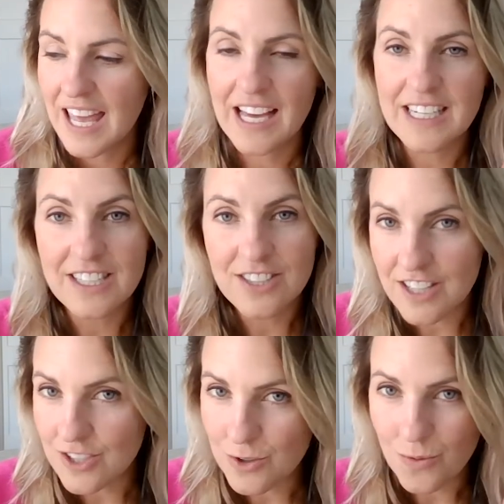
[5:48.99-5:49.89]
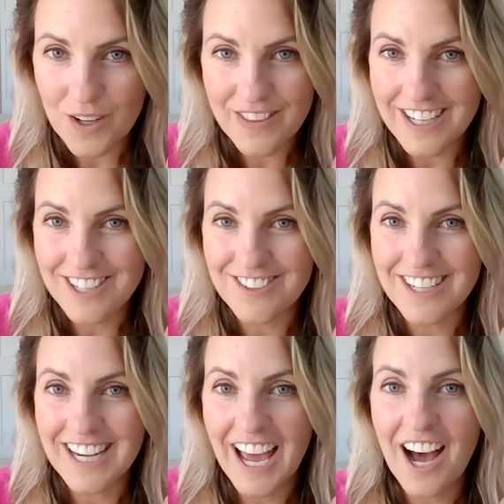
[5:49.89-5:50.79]
and into the new world that you're
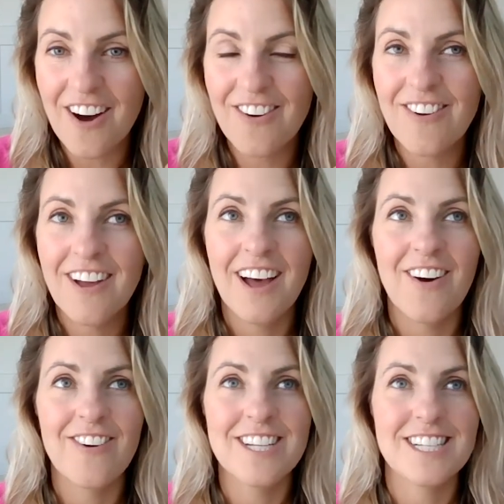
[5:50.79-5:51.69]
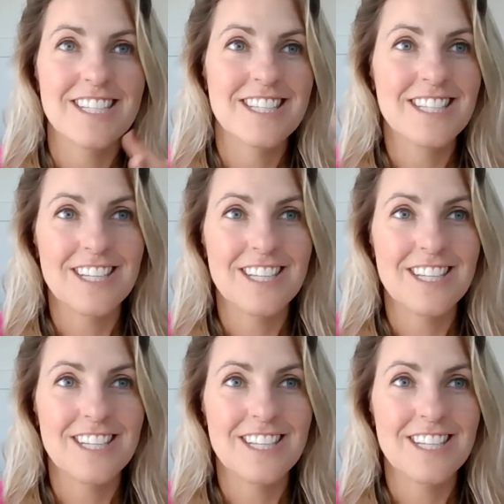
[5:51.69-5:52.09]
doing now, which is